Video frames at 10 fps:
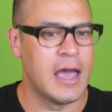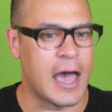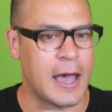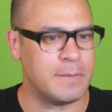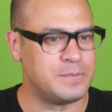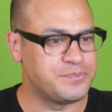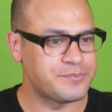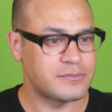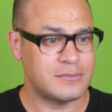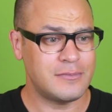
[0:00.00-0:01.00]
And
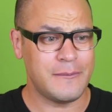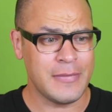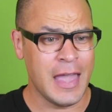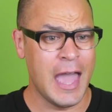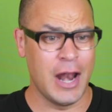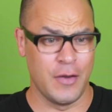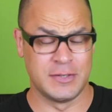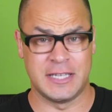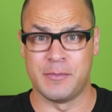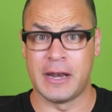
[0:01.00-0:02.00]
I
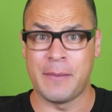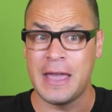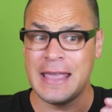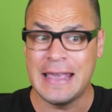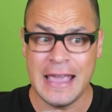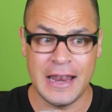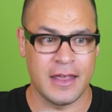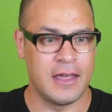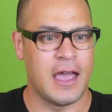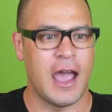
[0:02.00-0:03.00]
sent them my number again,
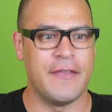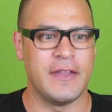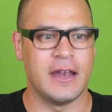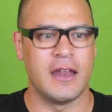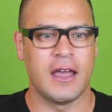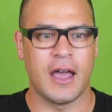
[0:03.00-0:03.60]
and then